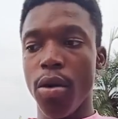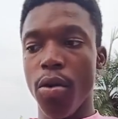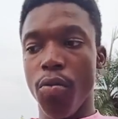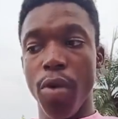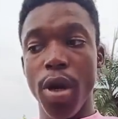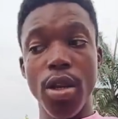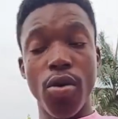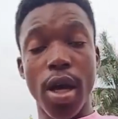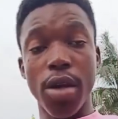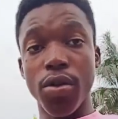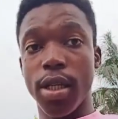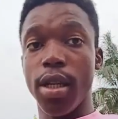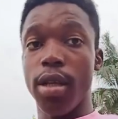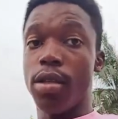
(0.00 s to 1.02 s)
When you are
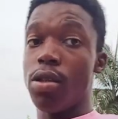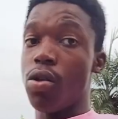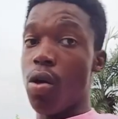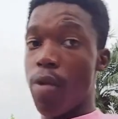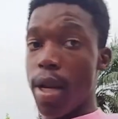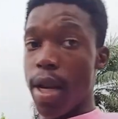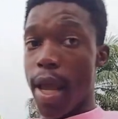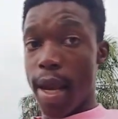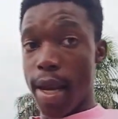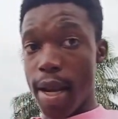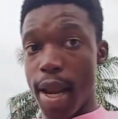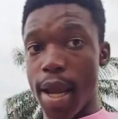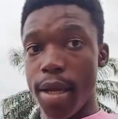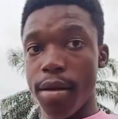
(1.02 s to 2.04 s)
using someone
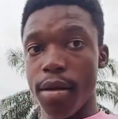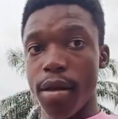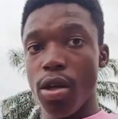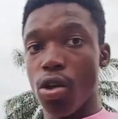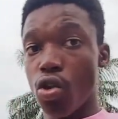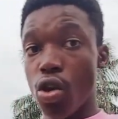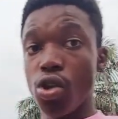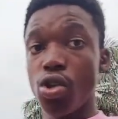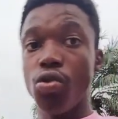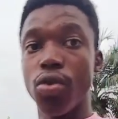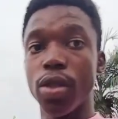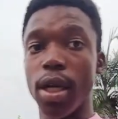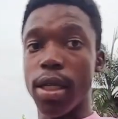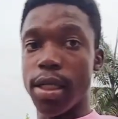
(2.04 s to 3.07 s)
headline, don't
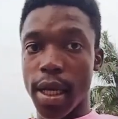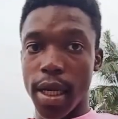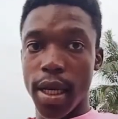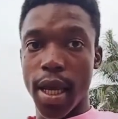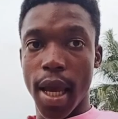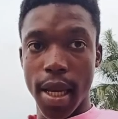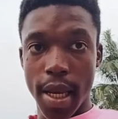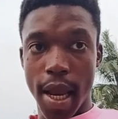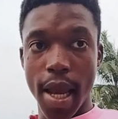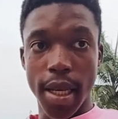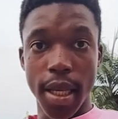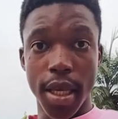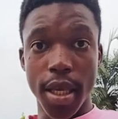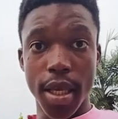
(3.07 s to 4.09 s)
use exactly headline
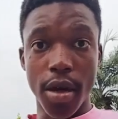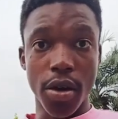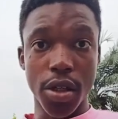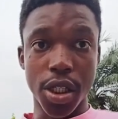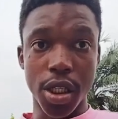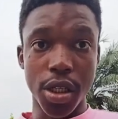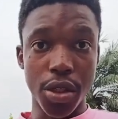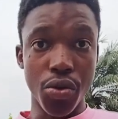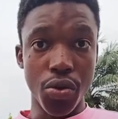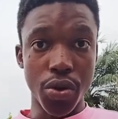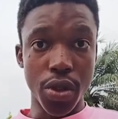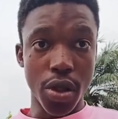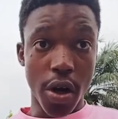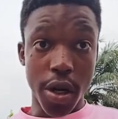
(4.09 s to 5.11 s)
he or she
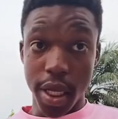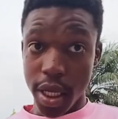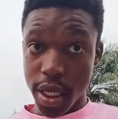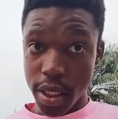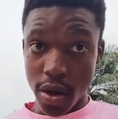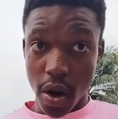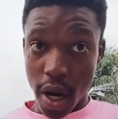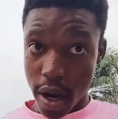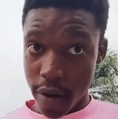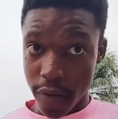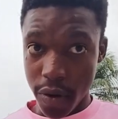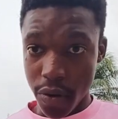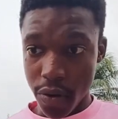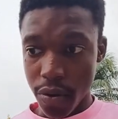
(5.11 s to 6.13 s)
used on his or her
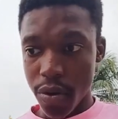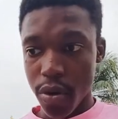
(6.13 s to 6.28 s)
video.